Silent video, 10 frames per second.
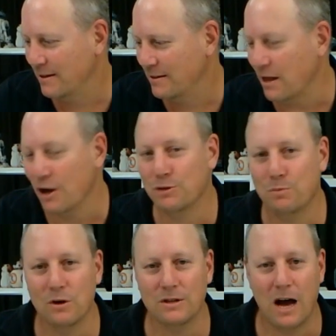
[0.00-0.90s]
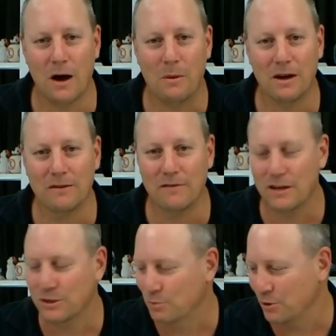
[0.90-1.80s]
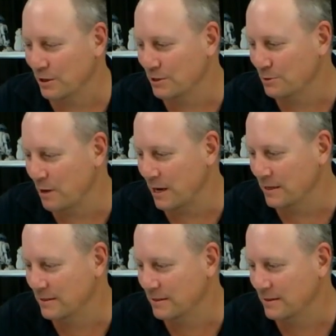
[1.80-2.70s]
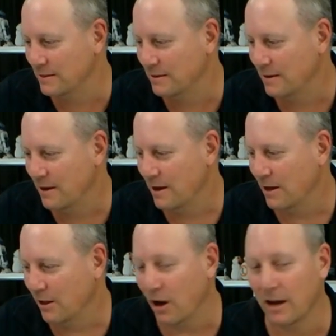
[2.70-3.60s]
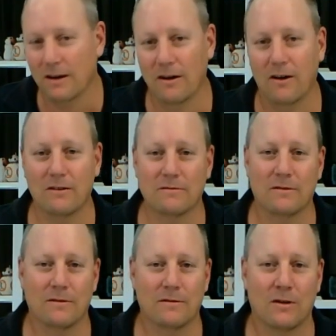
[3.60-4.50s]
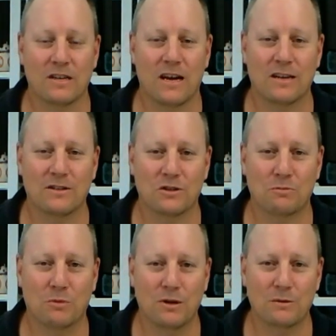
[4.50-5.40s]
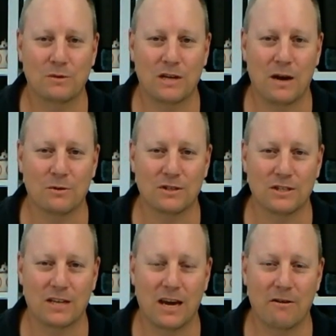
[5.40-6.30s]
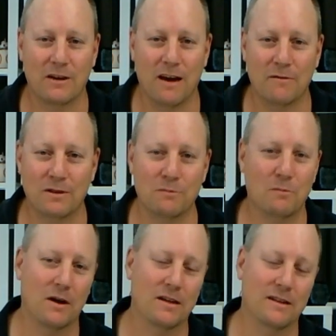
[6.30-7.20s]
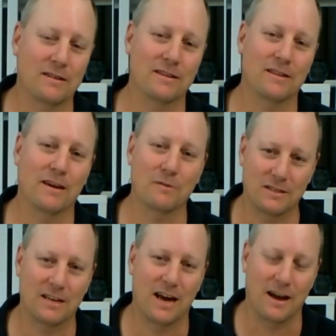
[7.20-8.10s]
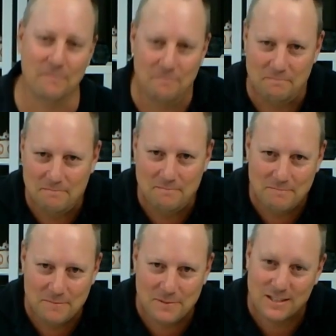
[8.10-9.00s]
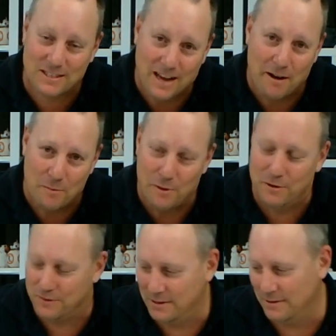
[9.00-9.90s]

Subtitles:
No sport? No, I won't give any spoilers, mate. Like, I know, did I spoil it so it wasn't scary enough? It was, yeah, it's a scary movie.